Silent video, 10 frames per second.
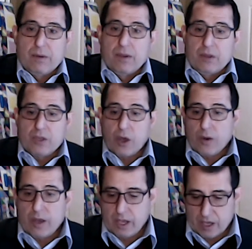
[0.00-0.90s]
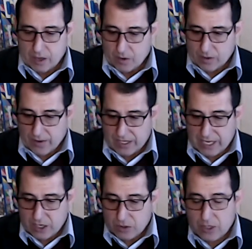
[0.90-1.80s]
So if I
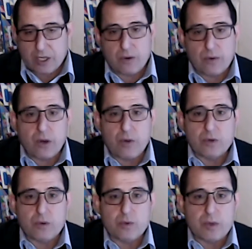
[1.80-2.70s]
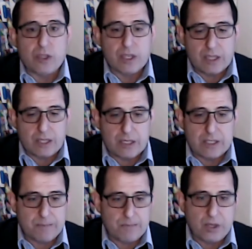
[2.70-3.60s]
take a look at, as we look at
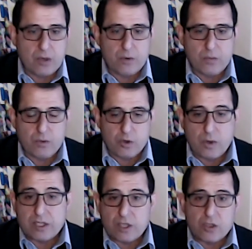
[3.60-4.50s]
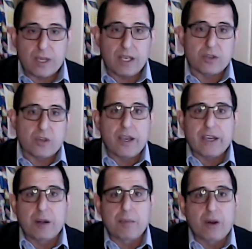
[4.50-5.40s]
this, the trends that you guys are
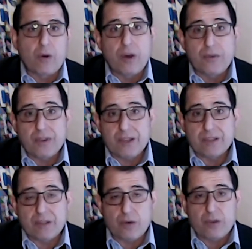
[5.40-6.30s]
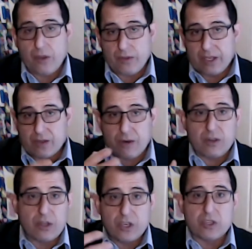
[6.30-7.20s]
talking about are all things, these are
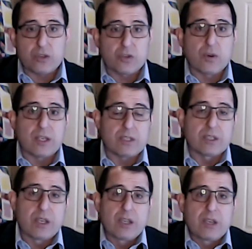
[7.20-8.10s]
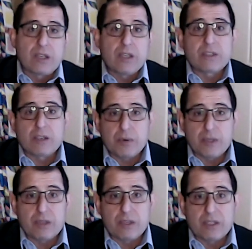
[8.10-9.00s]
additional trends, is the
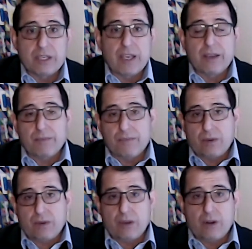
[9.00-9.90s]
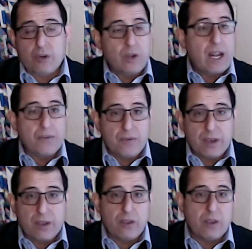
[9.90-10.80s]
ability to say, you could add a
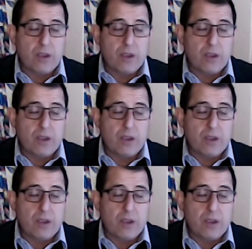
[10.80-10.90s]
fifth.